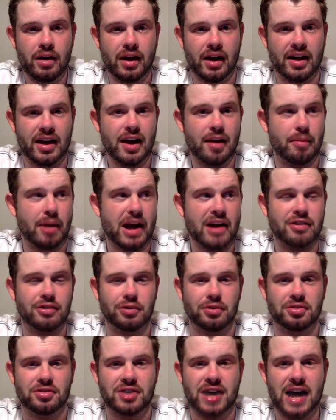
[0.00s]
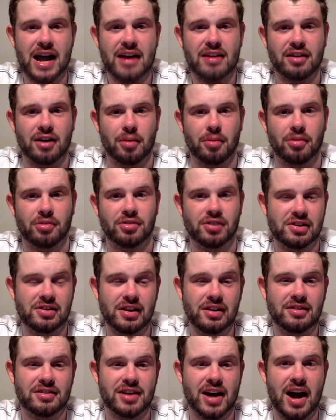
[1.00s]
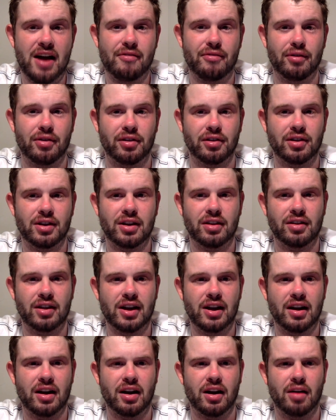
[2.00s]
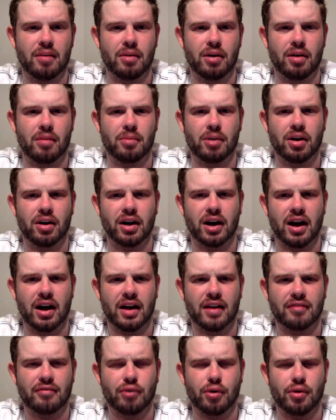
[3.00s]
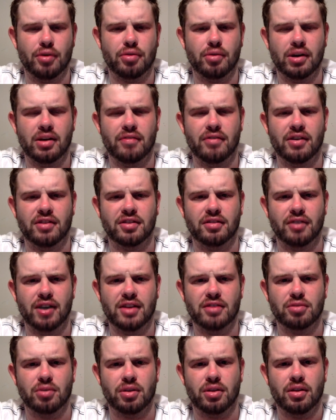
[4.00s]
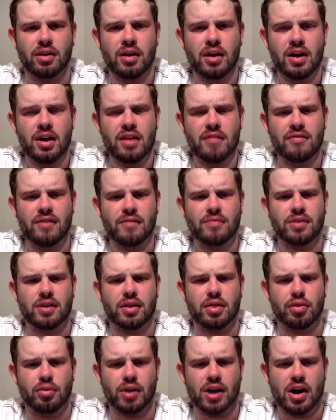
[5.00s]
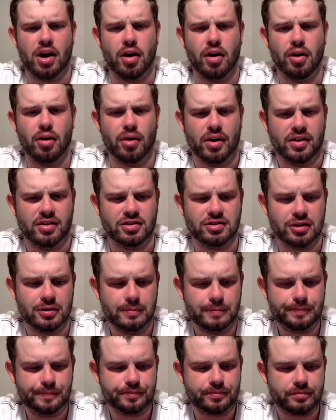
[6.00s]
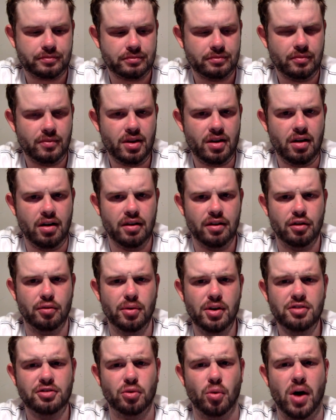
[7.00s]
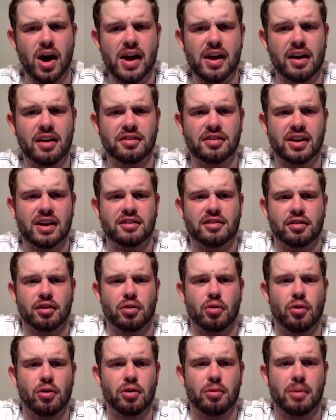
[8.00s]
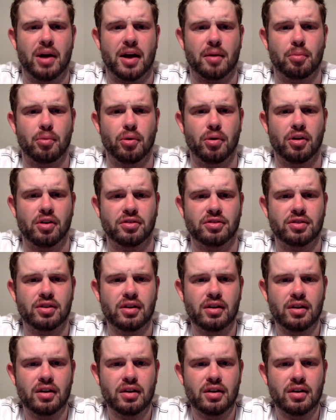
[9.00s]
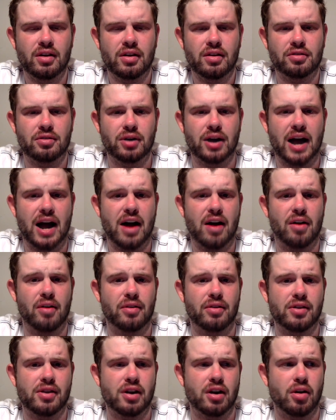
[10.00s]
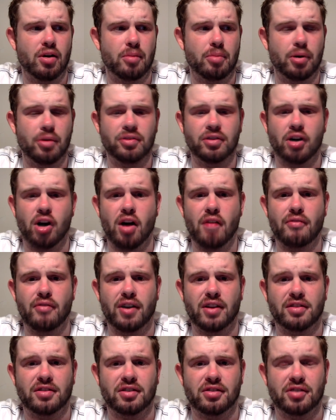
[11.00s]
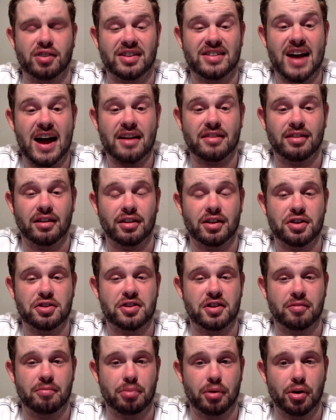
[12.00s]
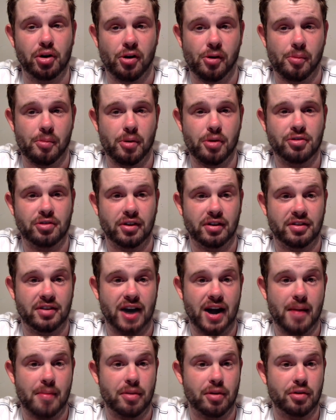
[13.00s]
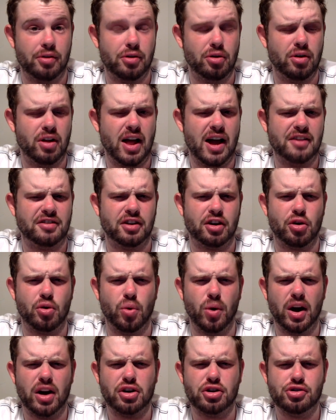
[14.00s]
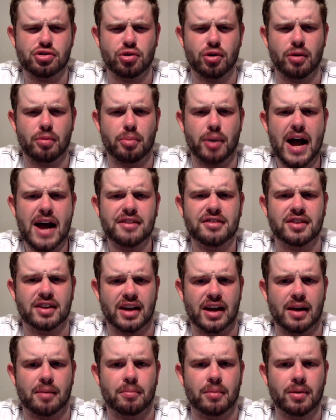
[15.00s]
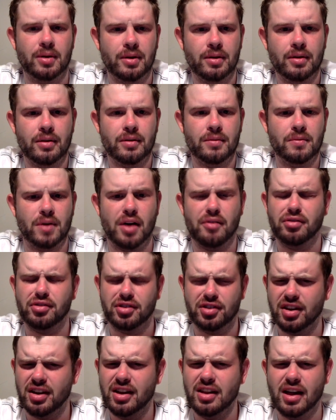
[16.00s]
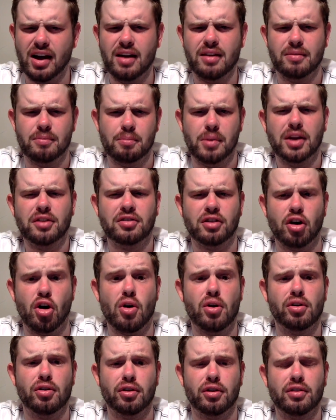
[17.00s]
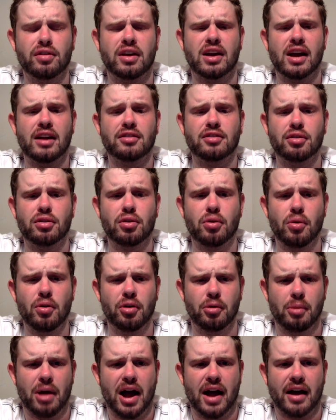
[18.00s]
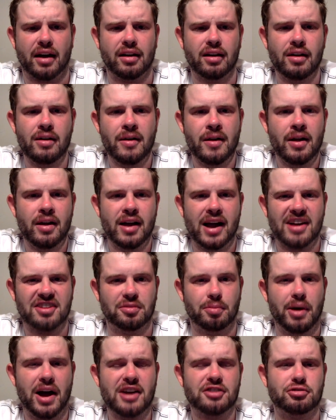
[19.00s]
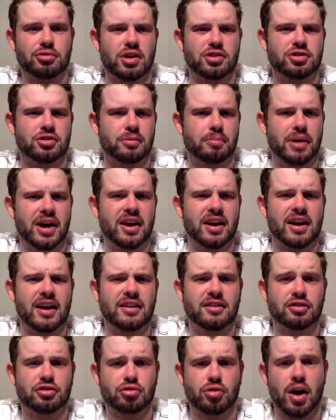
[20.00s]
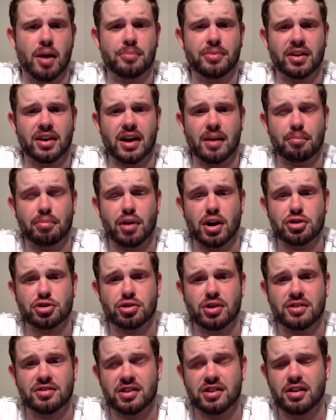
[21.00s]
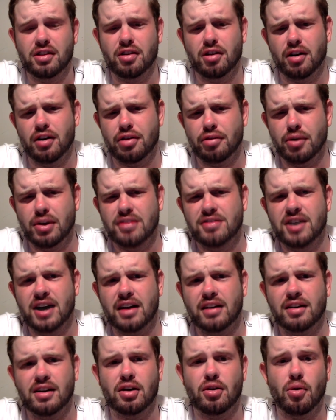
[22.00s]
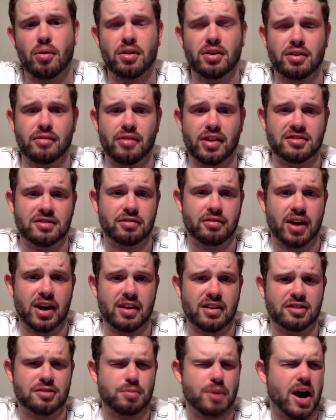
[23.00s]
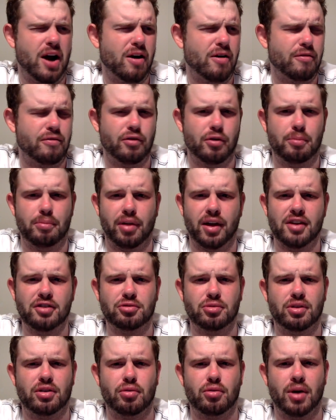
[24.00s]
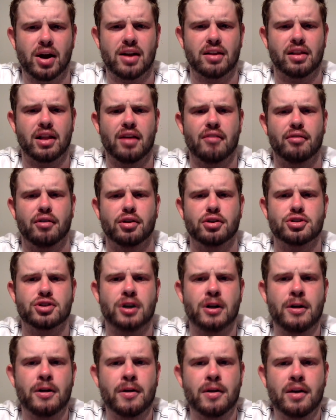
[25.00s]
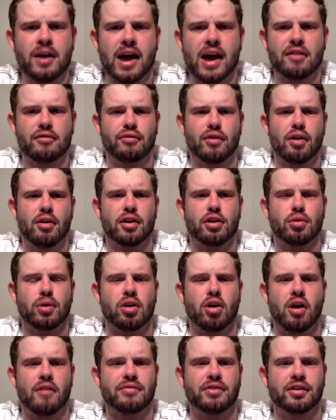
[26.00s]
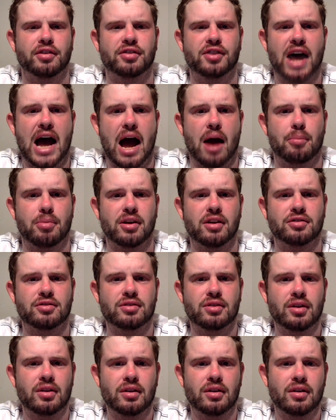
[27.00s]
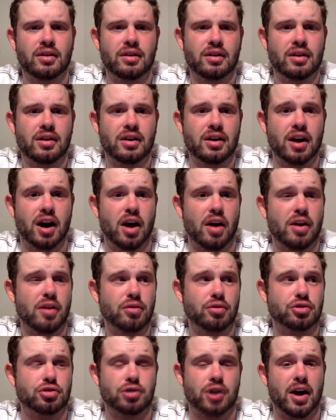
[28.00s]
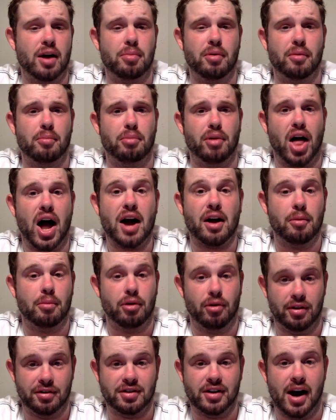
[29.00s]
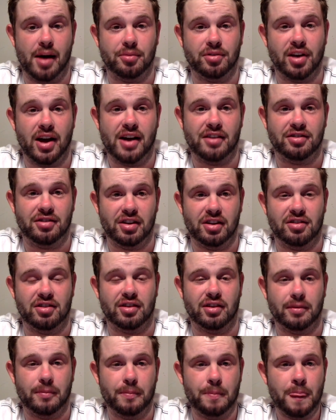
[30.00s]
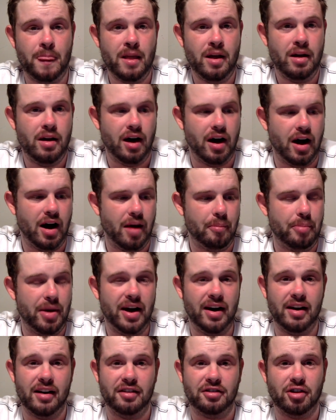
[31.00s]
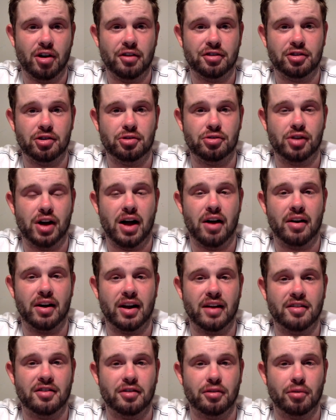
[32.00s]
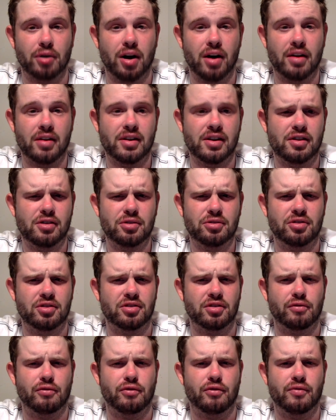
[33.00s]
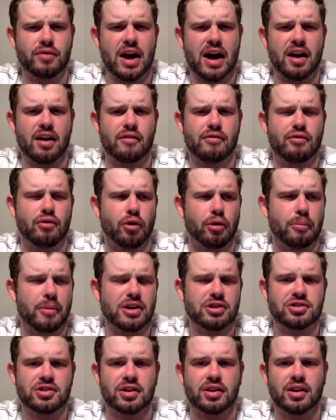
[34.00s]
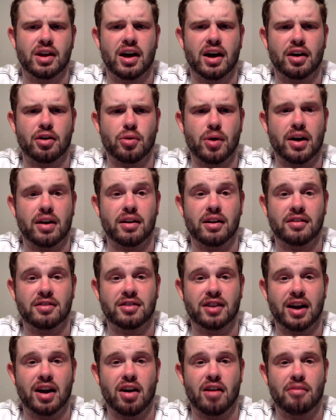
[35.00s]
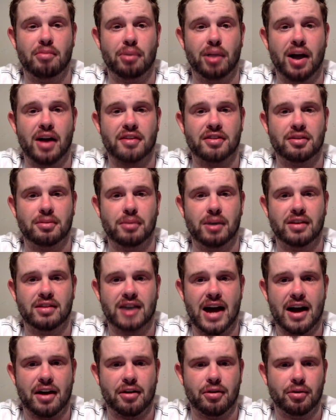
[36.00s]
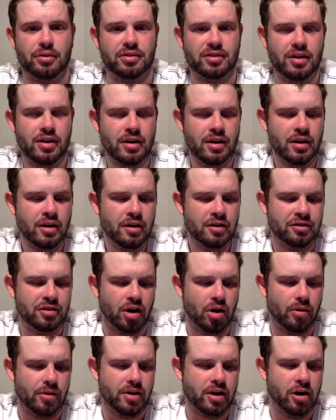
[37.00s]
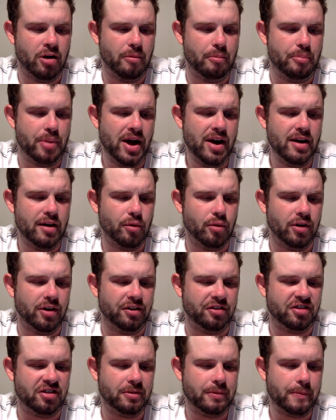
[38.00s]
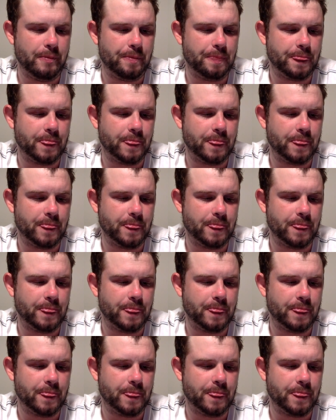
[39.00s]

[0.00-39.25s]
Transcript: And getting back to his sack numbers, he did tie for the league lead among uh, four three defensive ends with fifty-three hurries. The reason why he doesn't get to the quarterback more is due to how, you know, opposing offenses attack the Legion of Boom. Most of the time, they'll utilize a quick, short passing game. Obviously, that makes it harder to get to the quarterback. As a pass rusher, Bennett can disrupt and get pressure as either a three technique or a defensive end. He's powerful, plays with great leverage, and very quick off the snap. He is... You know, he was straight up unblockable at times last season. Uh, Bennett is also solid against the run. He uses a, that aforementioned uh, quickness to get off blocks and make tackles. So, you know, Bennett was